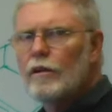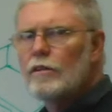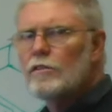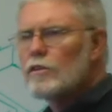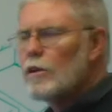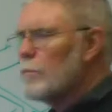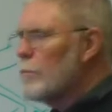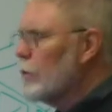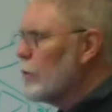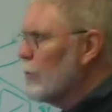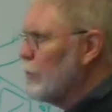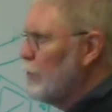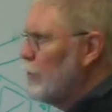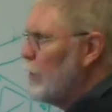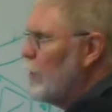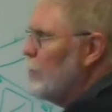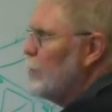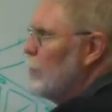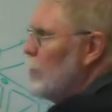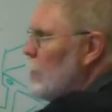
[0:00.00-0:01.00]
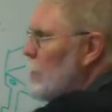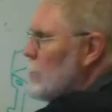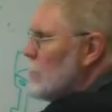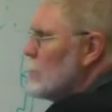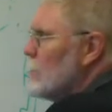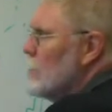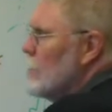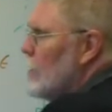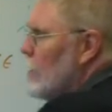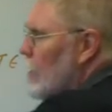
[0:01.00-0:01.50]
So by the
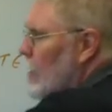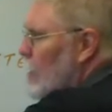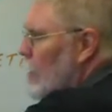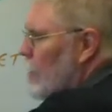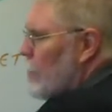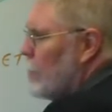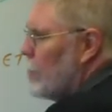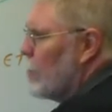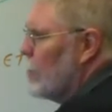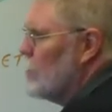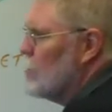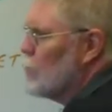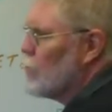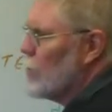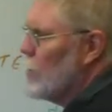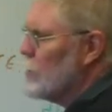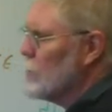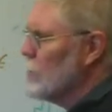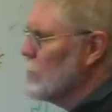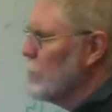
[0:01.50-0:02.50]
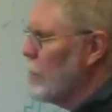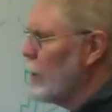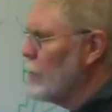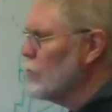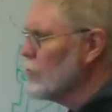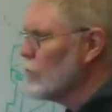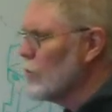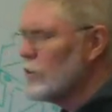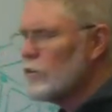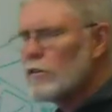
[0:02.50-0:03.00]
50s, pre-stressed and
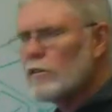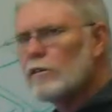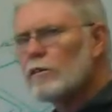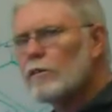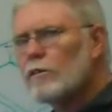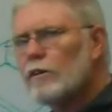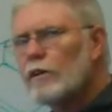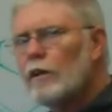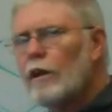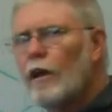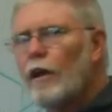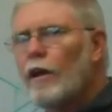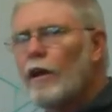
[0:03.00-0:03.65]
post-stressed concrete.